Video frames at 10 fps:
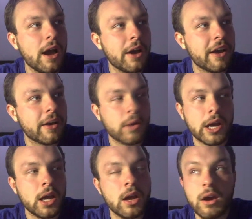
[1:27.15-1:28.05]
I
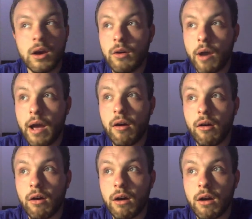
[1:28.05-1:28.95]
went,
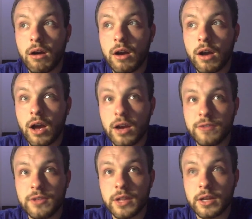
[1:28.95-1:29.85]
wow, I
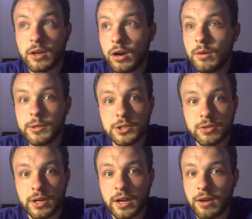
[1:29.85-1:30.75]
feel like garbage
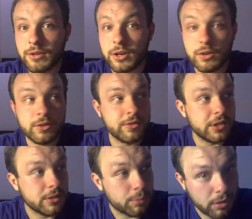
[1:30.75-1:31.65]
right now. You
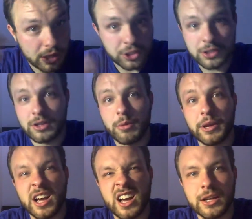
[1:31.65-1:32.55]
feel depression
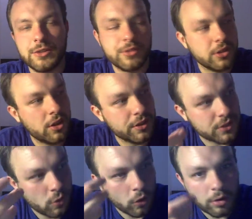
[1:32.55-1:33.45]
coming on, you feel all
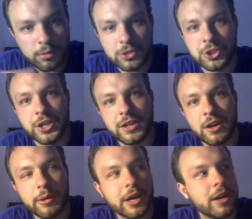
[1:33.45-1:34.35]
this horrible shit
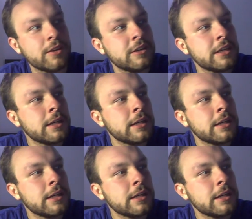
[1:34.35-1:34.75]
coming on.